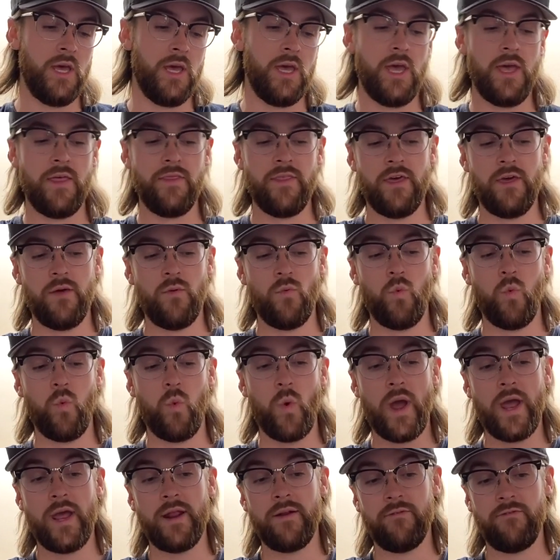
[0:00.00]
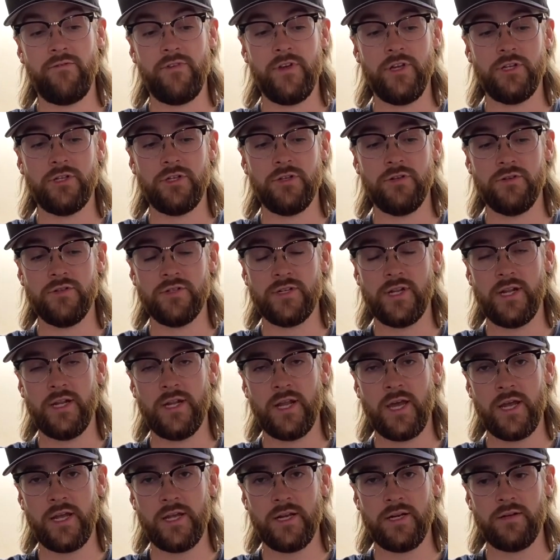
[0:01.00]
And then white V2s at
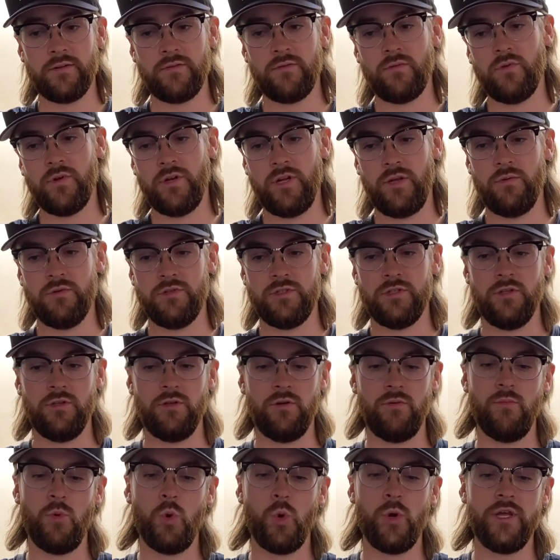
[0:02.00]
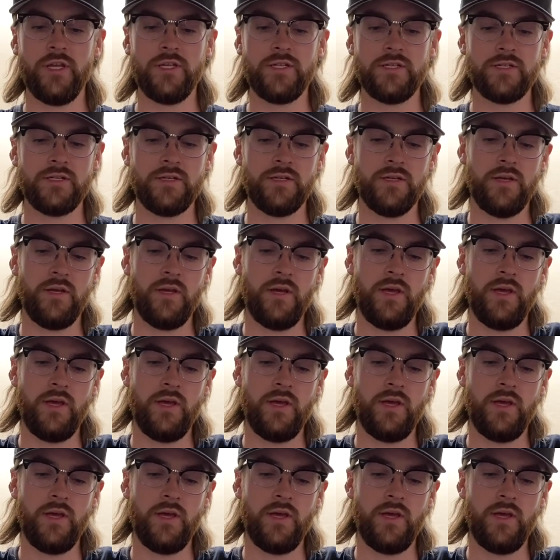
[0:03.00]
night when it was a little moist.